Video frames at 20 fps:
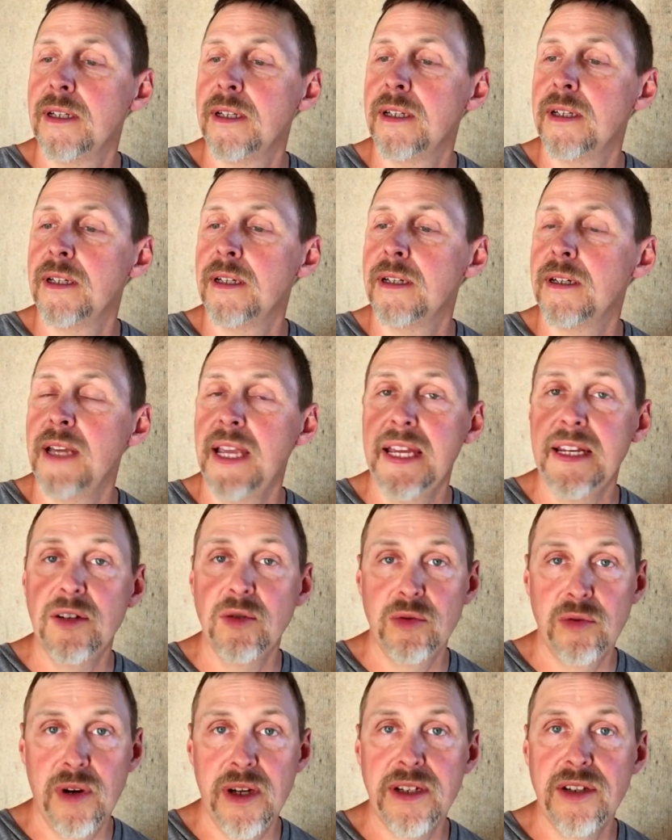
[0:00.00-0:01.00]
And it
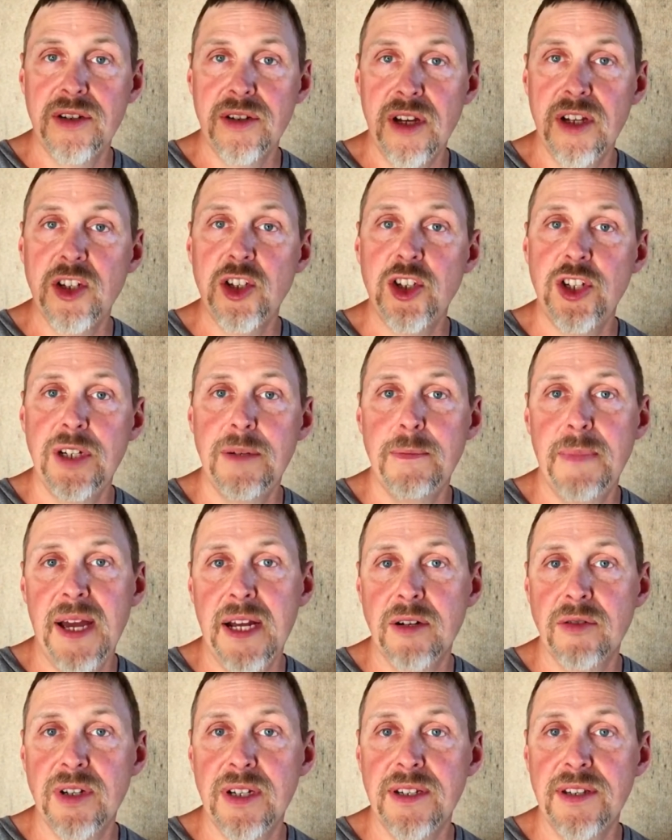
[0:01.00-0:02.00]
runs on cheap
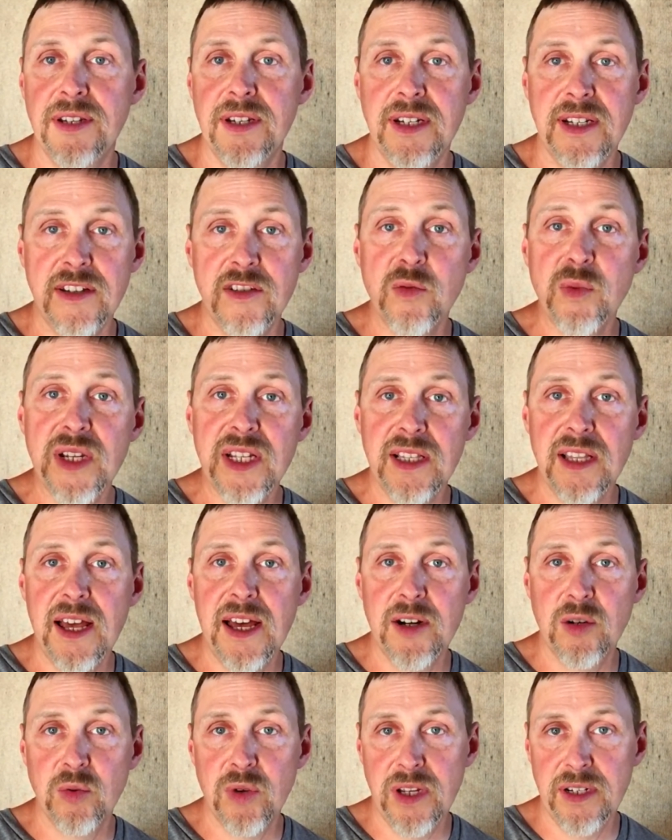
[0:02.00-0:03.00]
batteries and it gives me a
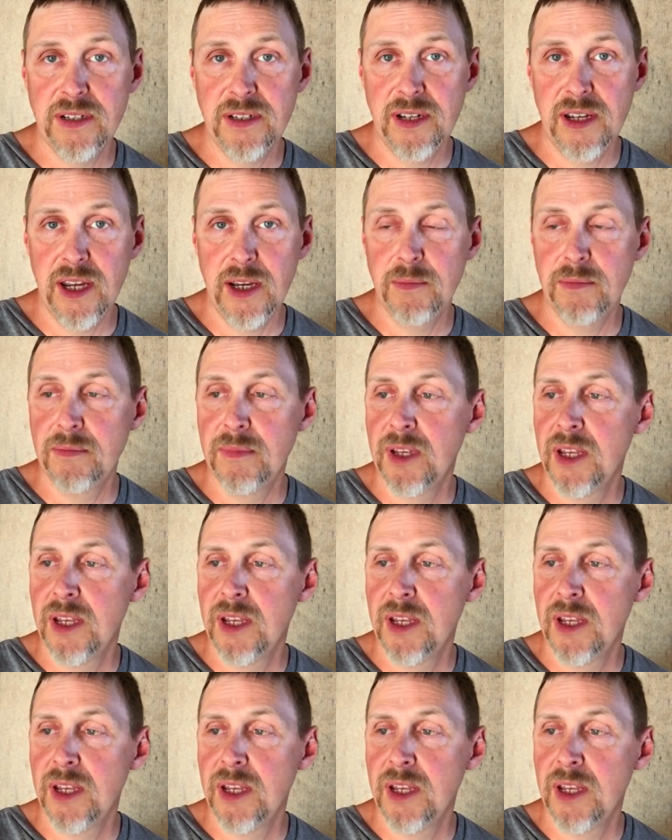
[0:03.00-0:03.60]
lot of run time.